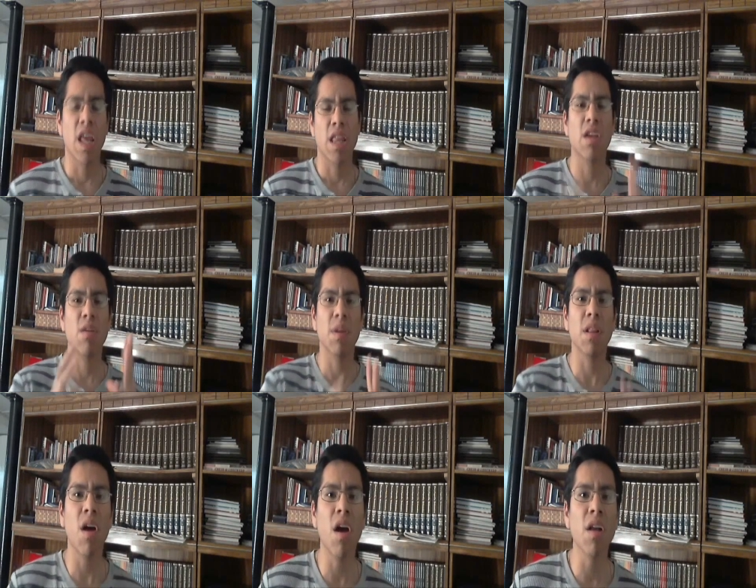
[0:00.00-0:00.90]
They could be
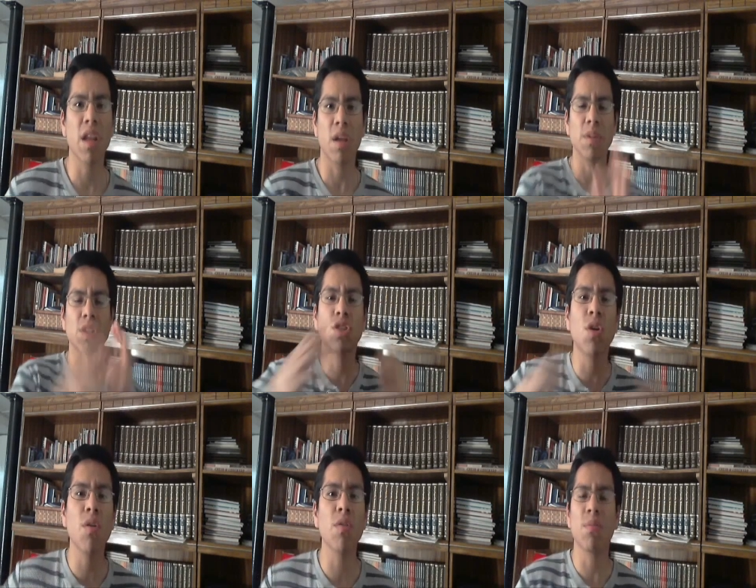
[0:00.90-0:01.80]
long, they could be
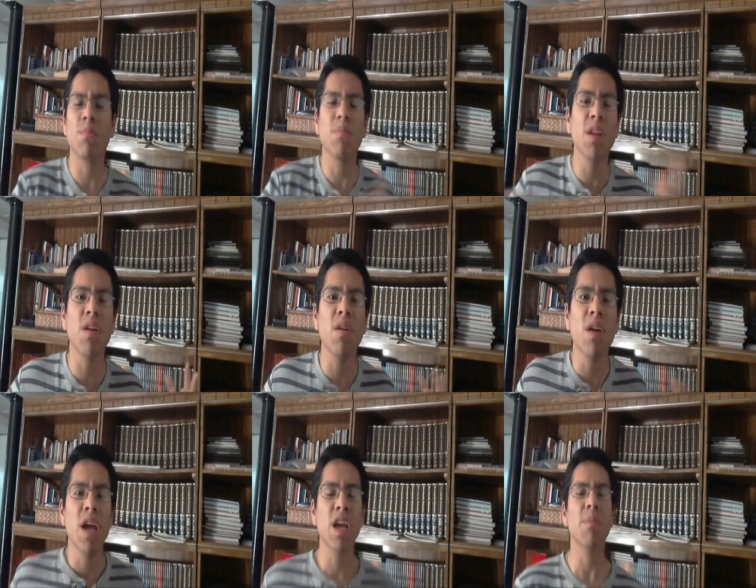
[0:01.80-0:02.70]
short, you know,
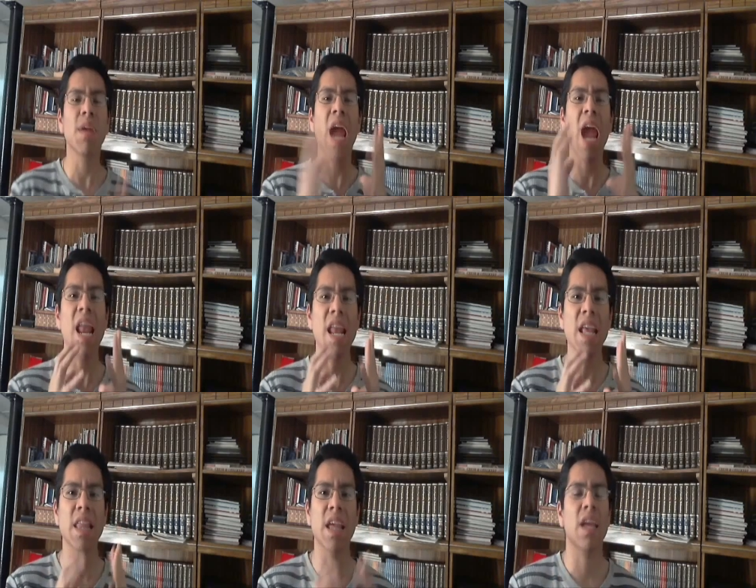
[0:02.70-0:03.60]
it could be
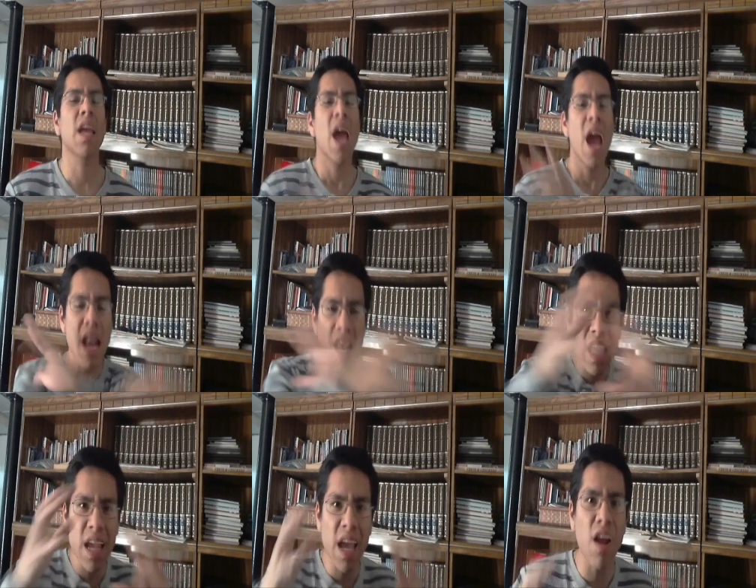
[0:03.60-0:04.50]
anything.
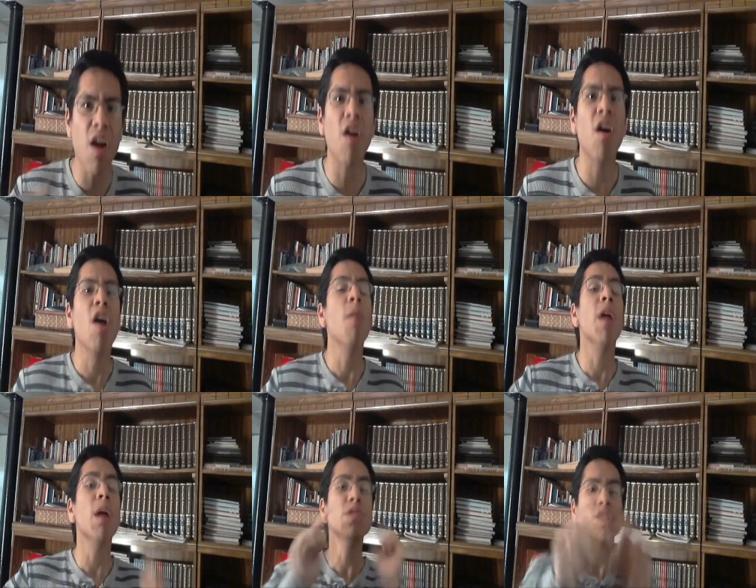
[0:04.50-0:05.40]
Anything at all.
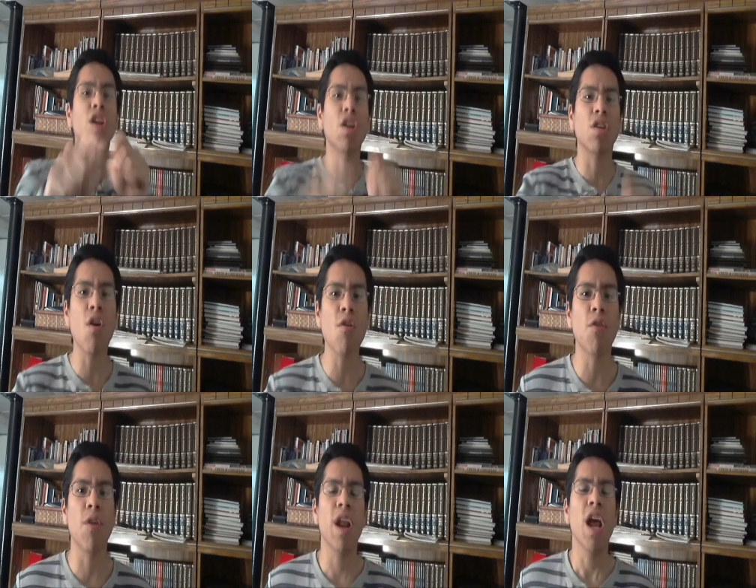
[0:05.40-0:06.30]
But I'm just going to go
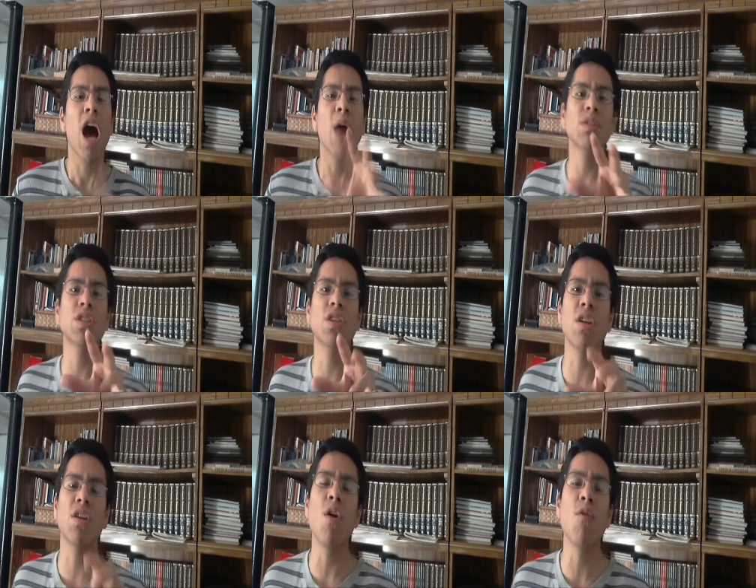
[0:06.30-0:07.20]
for it. I'm just going
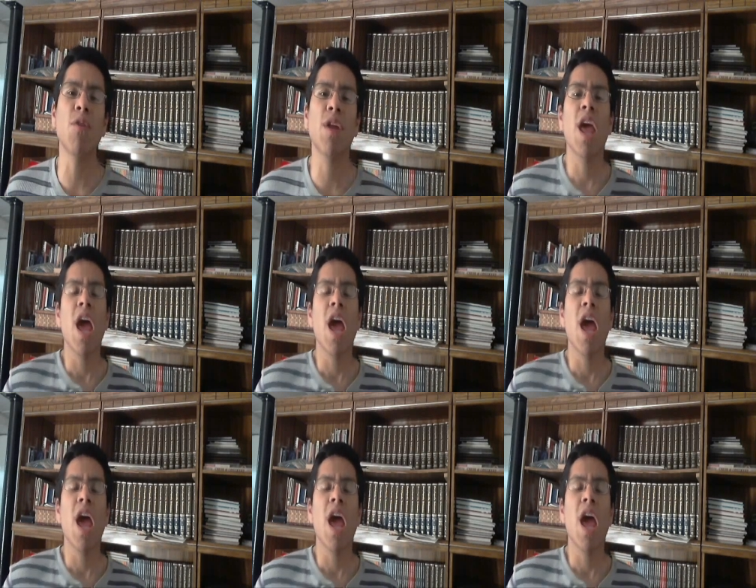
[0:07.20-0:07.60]
to go for it.